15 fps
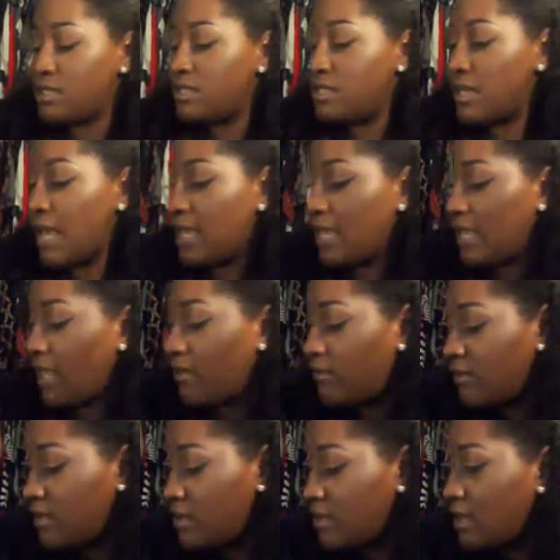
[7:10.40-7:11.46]
I can't
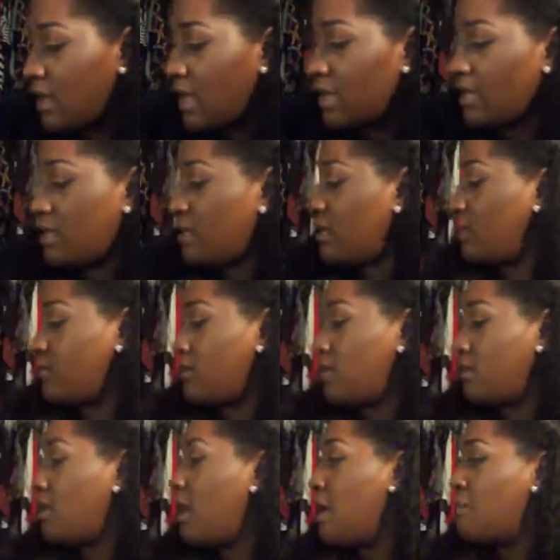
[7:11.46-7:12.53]
even. I can't even.
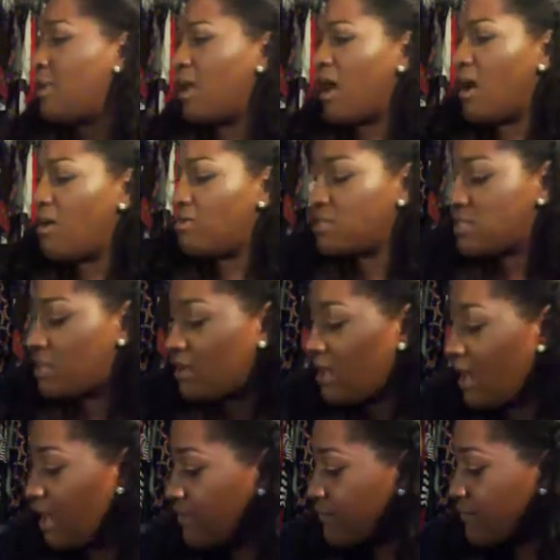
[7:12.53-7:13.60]
But I also
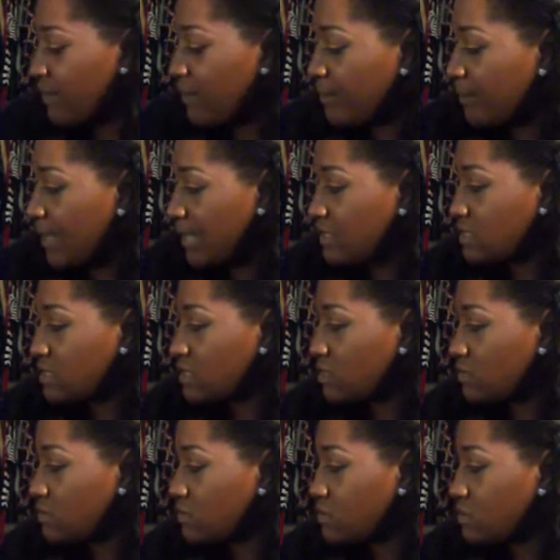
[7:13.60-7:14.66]
got from
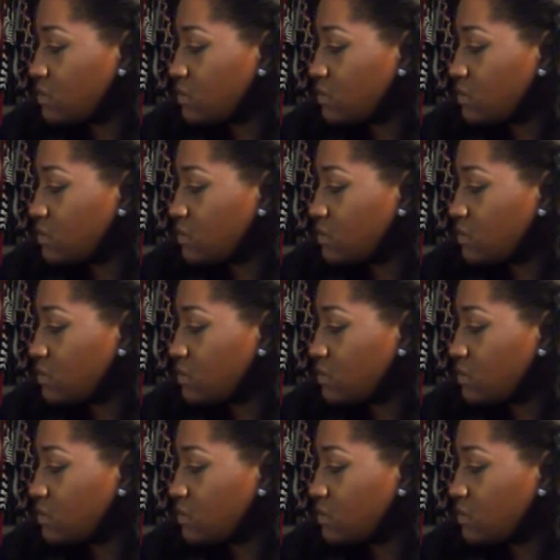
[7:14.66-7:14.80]
ASOS